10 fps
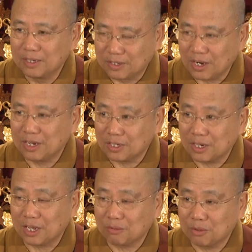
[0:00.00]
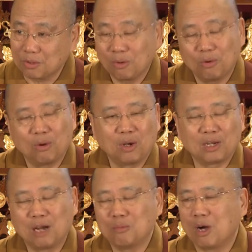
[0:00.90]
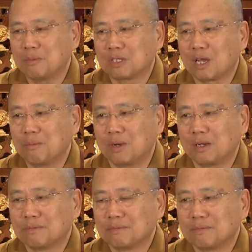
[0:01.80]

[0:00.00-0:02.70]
in the Chinese language, or Namo Amitabha.